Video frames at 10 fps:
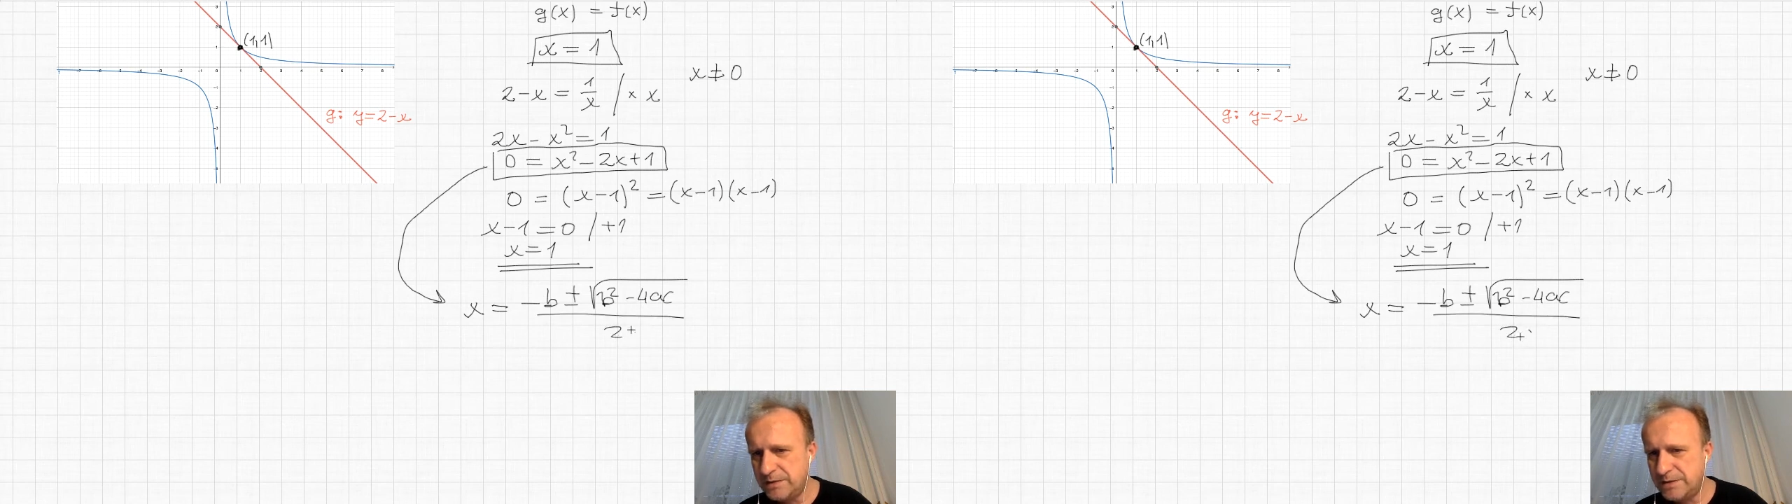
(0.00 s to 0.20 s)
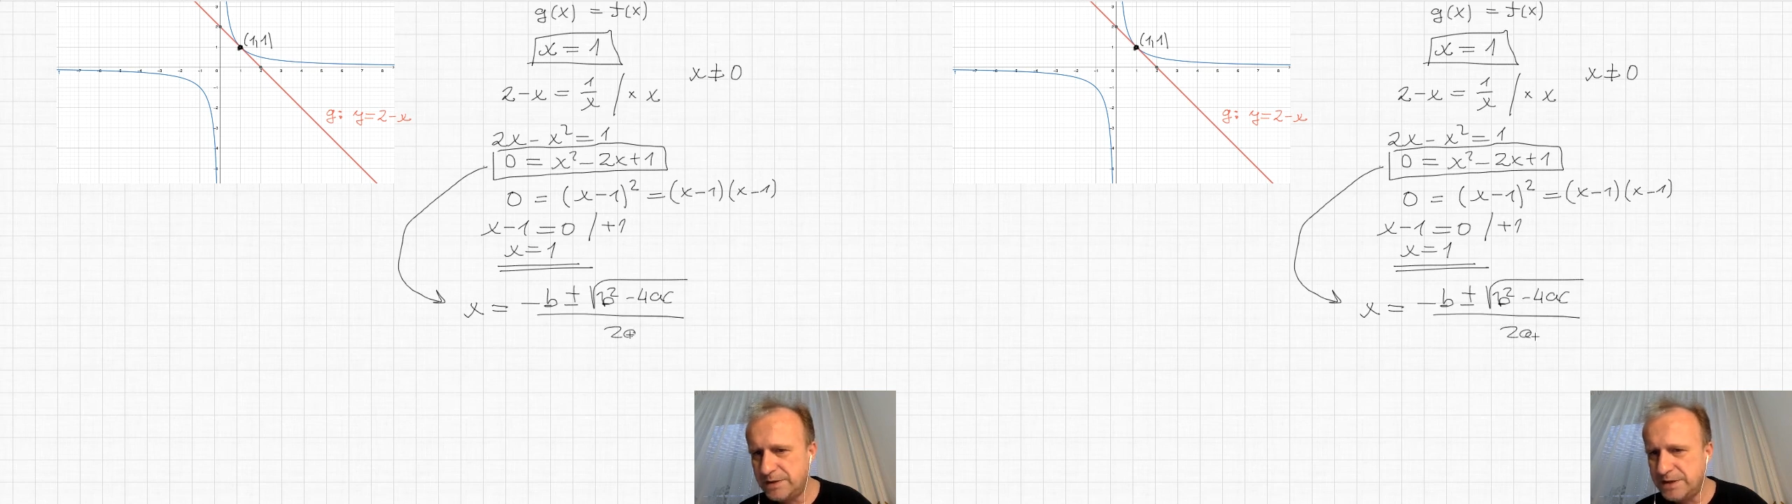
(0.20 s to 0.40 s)

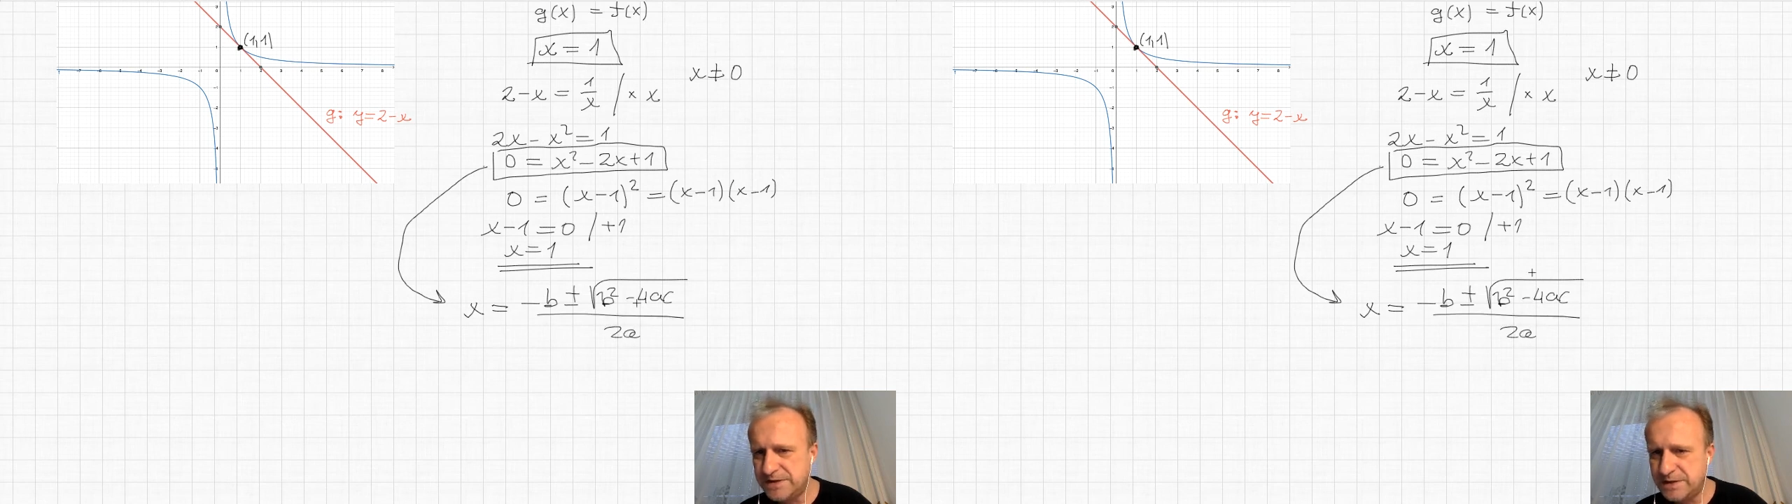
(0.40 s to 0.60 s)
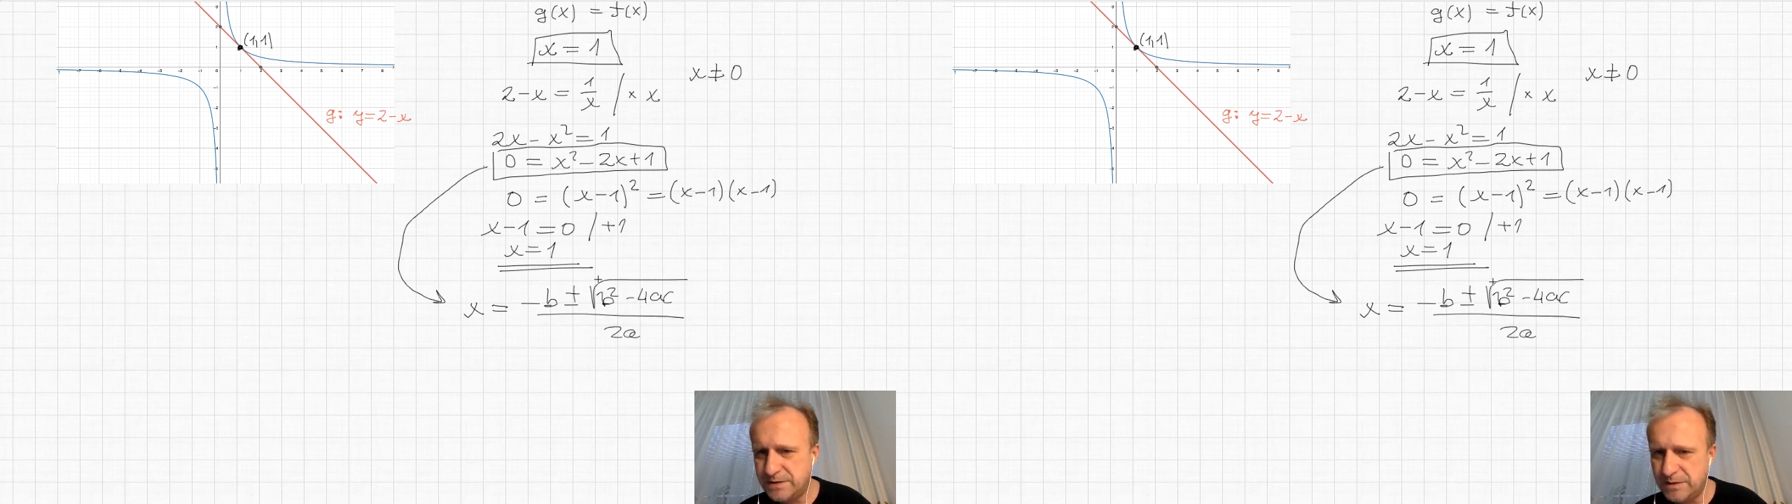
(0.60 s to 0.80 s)

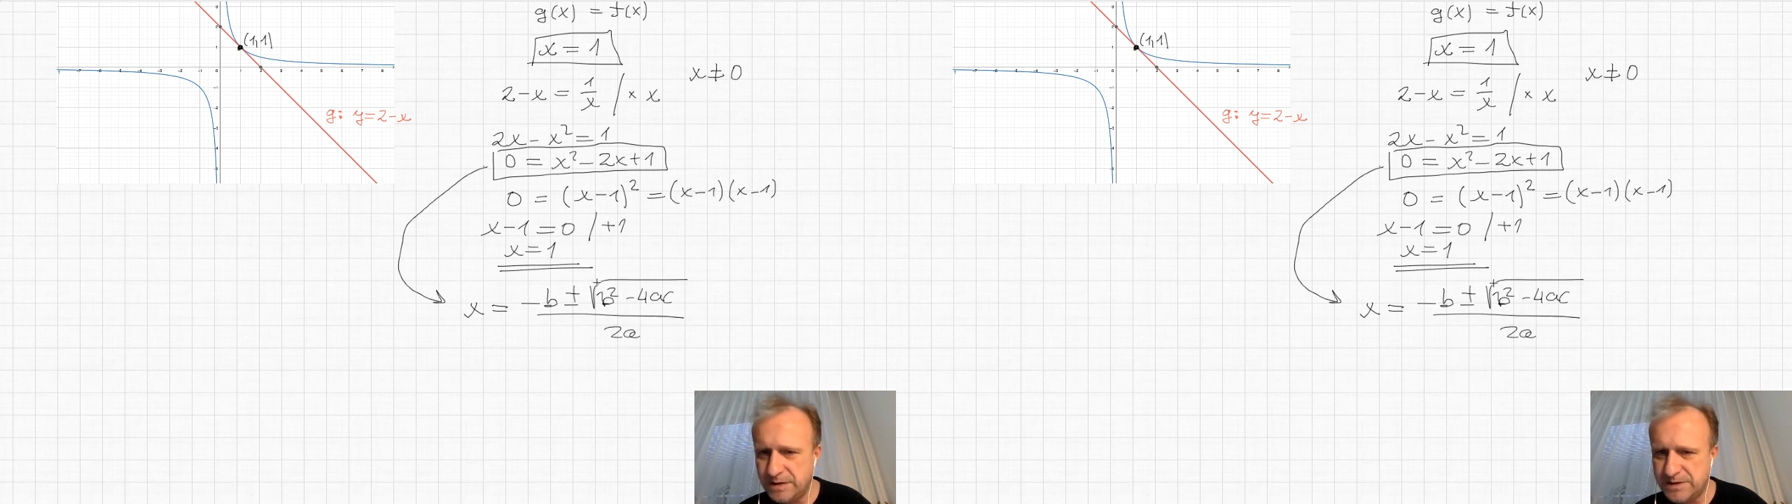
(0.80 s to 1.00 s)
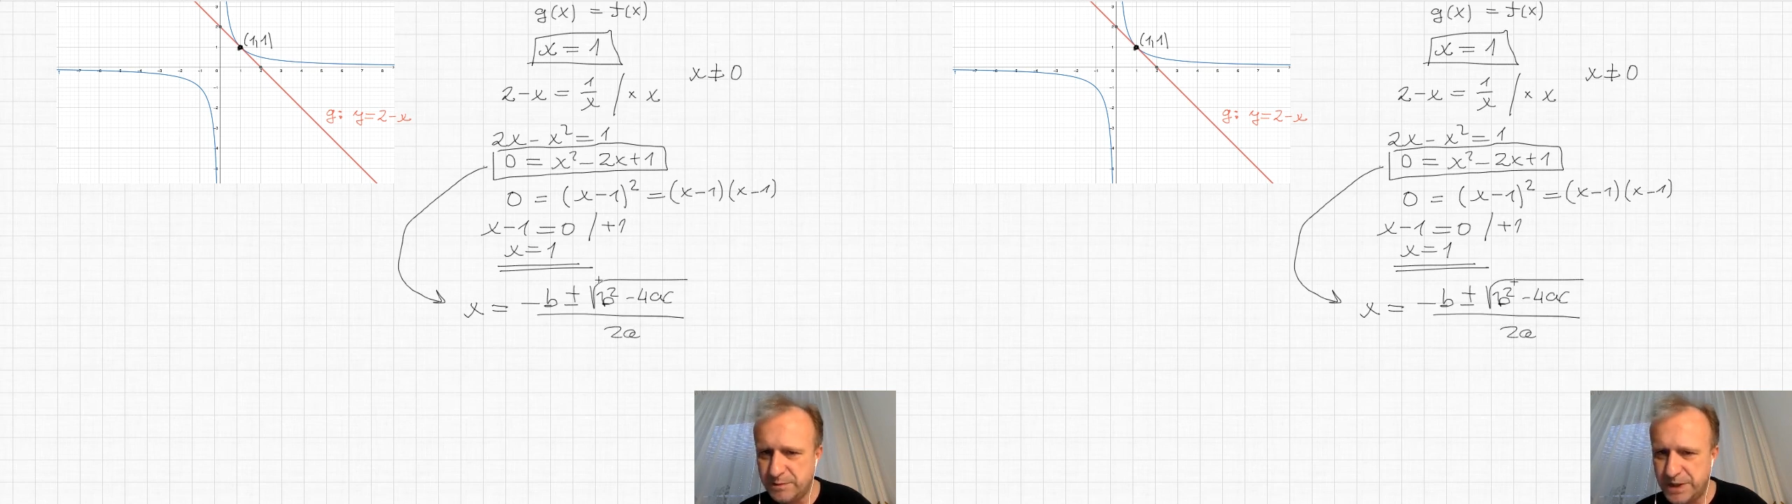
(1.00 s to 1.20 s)
This
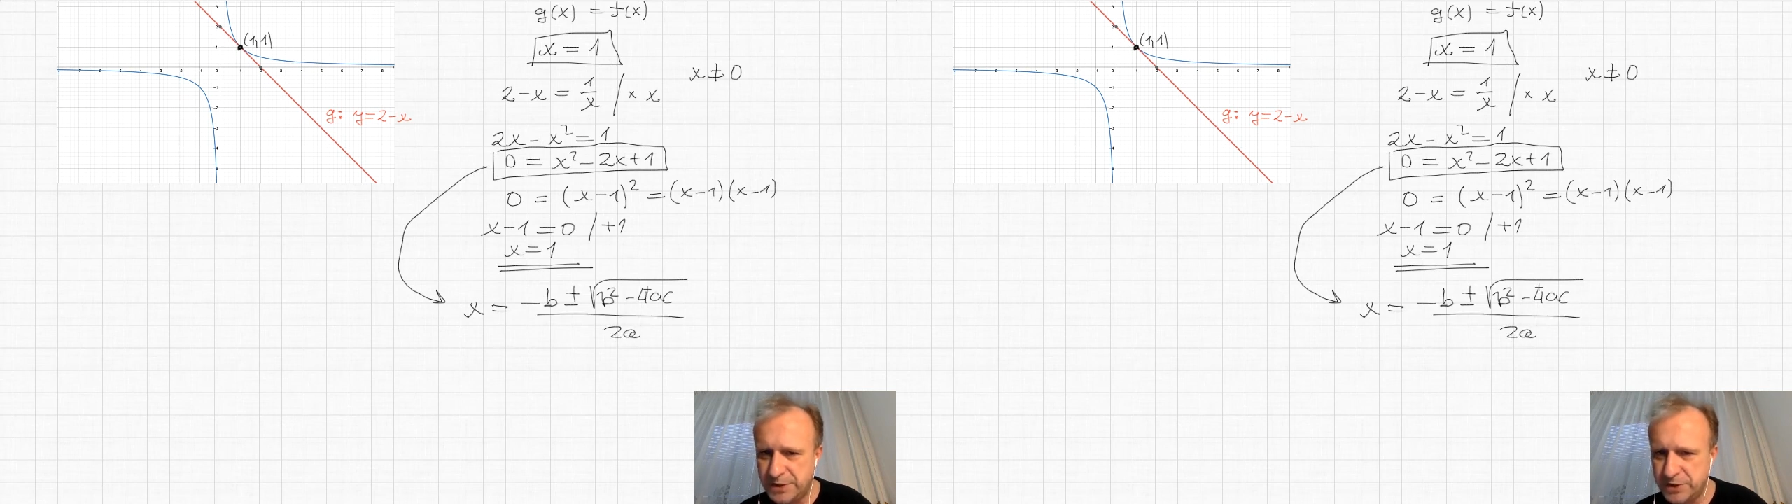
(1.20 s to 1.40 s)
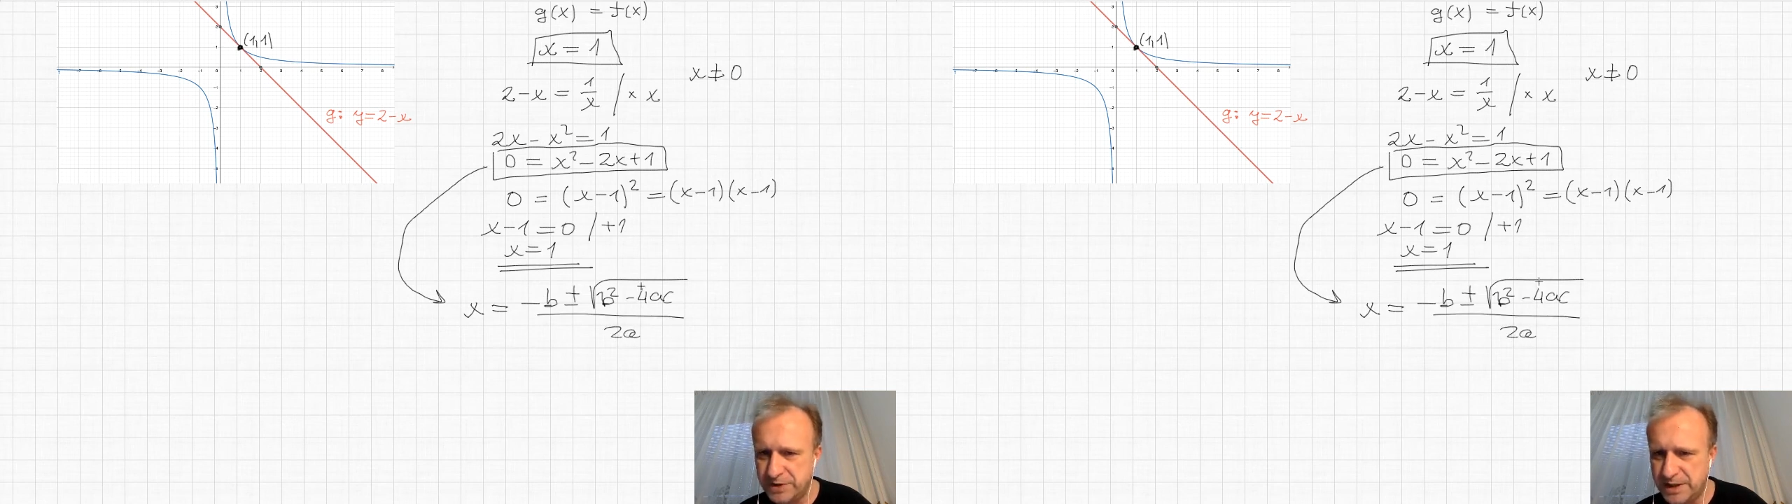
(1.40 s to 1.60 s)

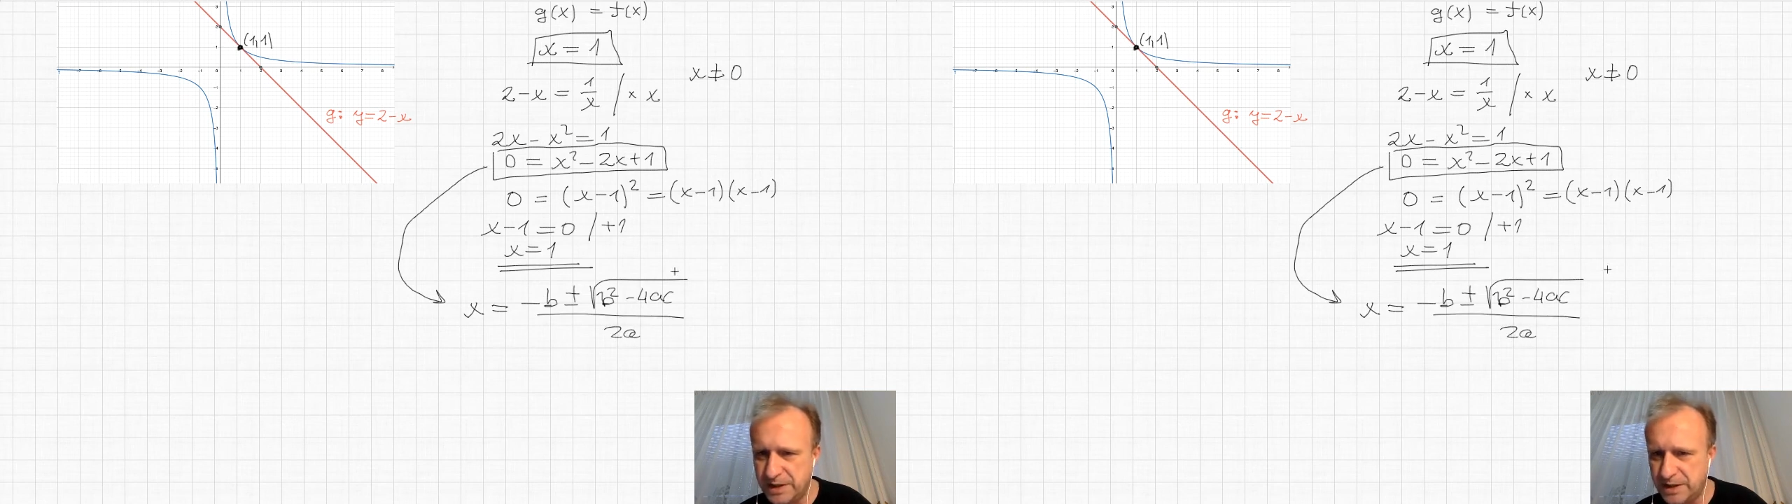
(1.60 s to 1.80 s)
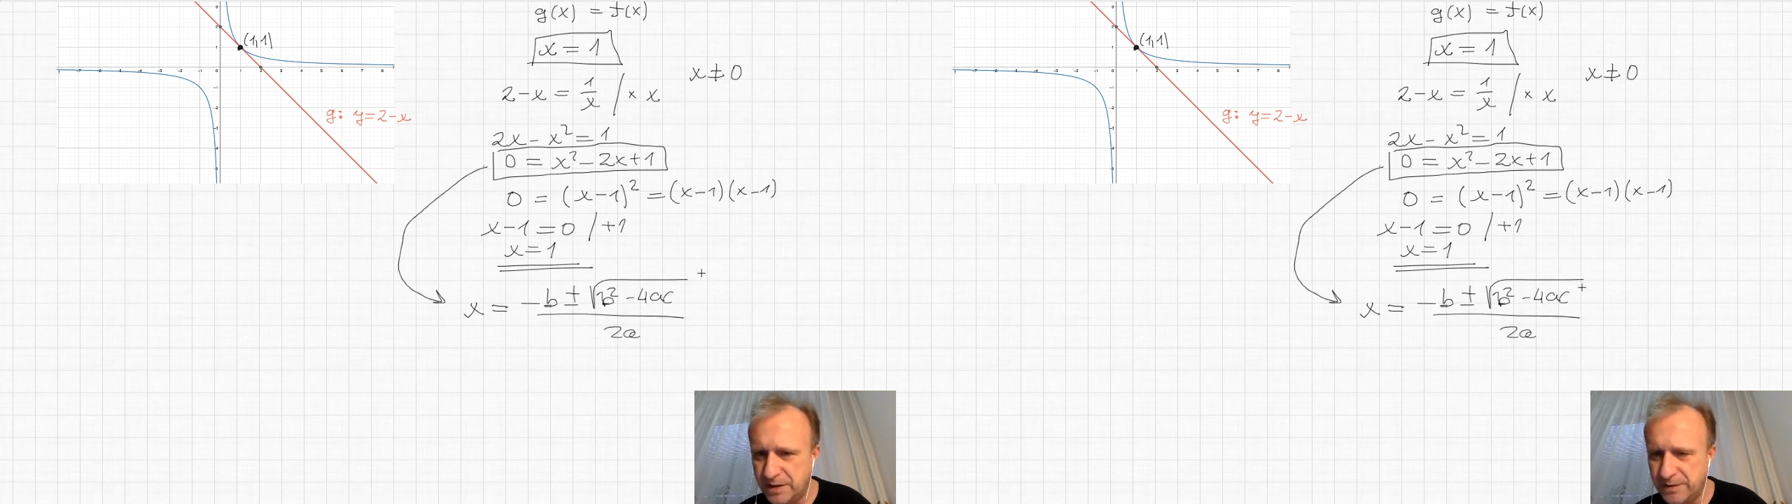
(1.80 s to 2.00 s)
expression
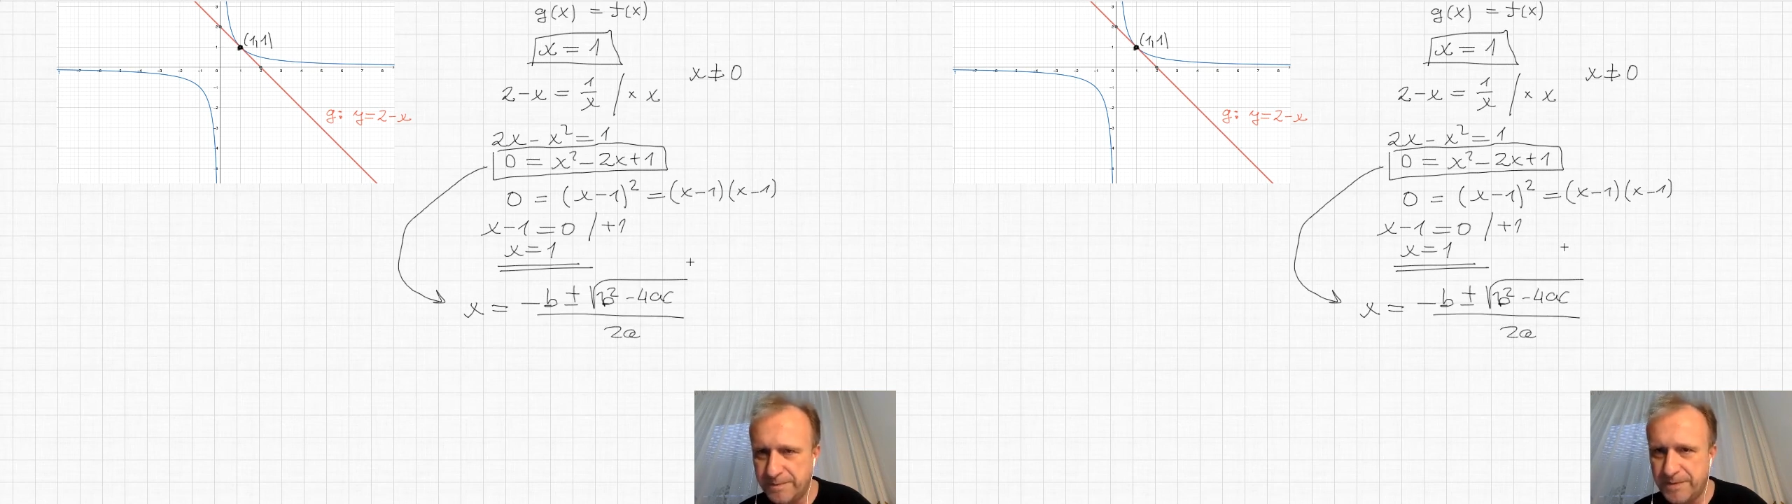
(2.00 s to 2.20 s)
here,